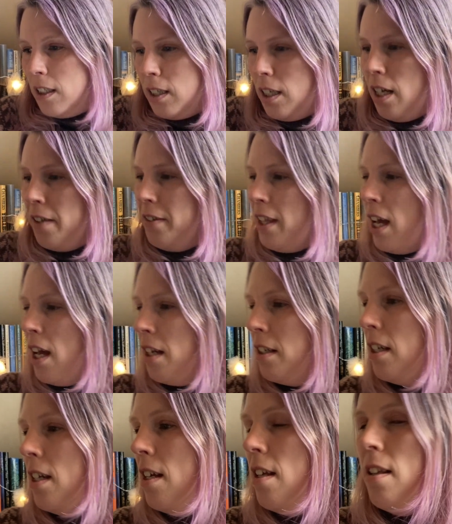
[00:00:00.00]
And that
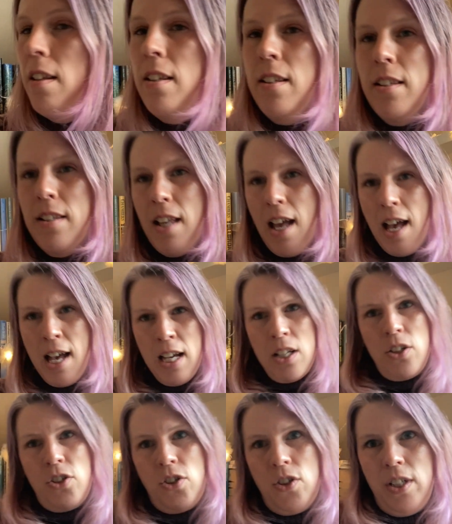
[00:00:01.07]
is
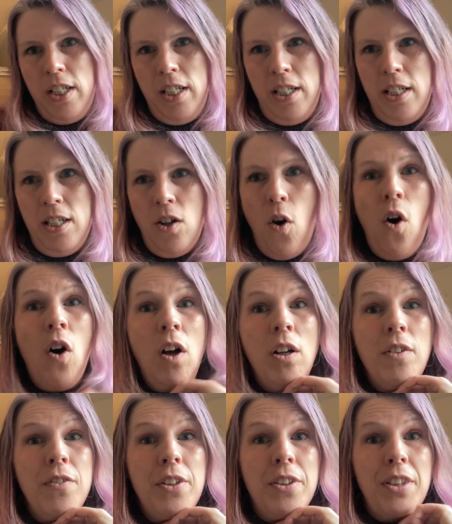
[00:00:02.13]
actually all
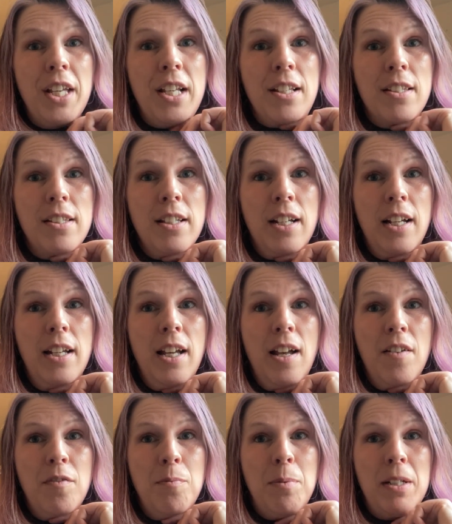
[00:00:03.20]
of the things that I
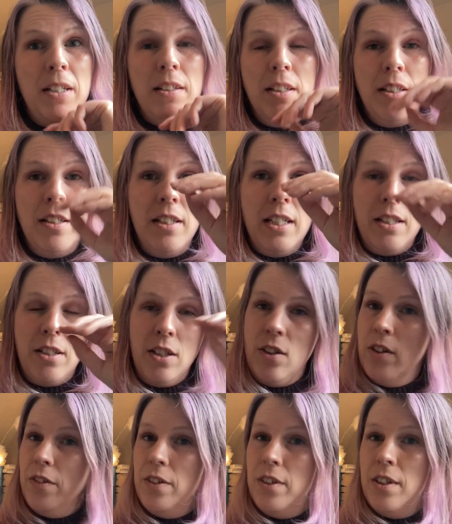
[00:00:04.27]
have been knitting
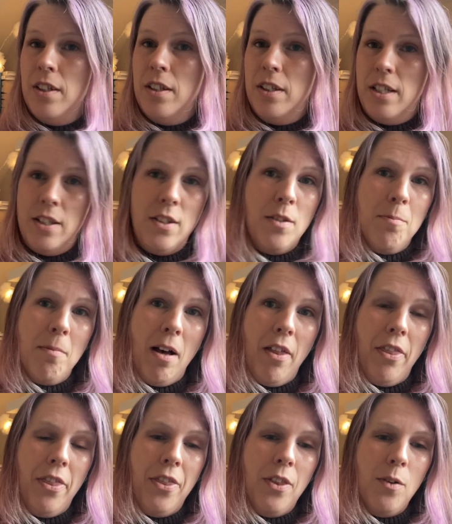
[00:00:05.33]
on this
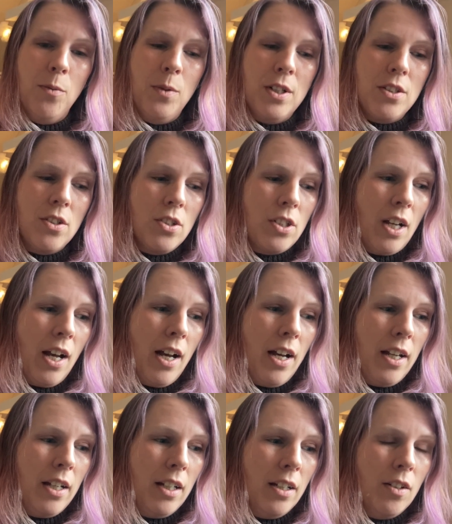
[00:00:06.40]
month,
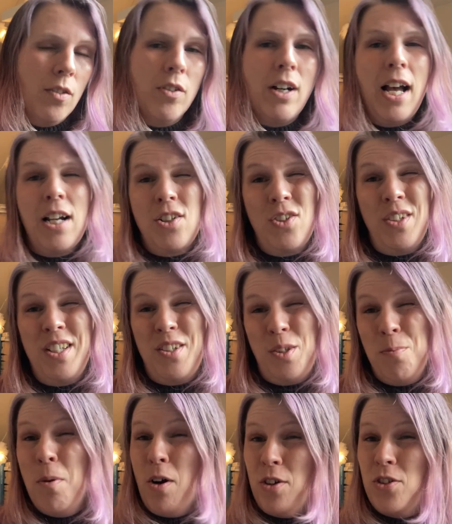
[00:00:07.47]
or actually it's
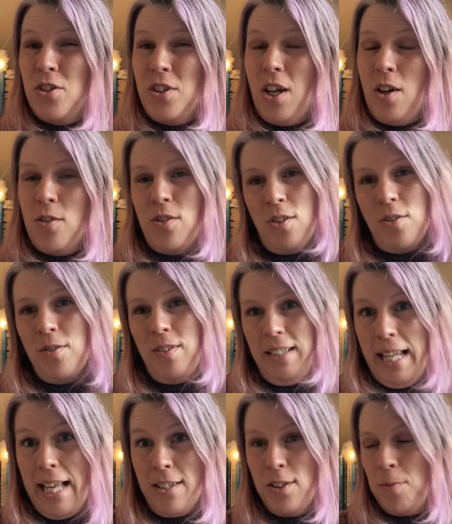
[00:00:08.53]
March now, so
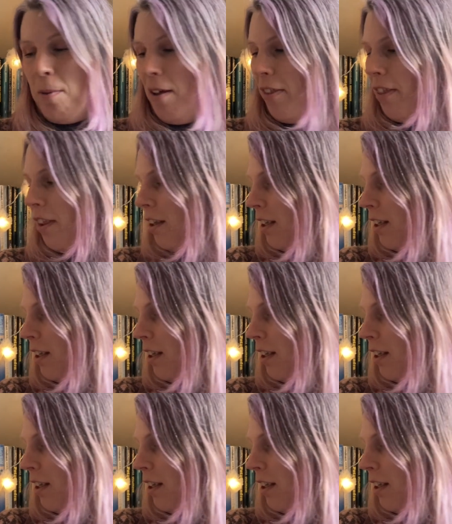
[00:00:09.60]
last month.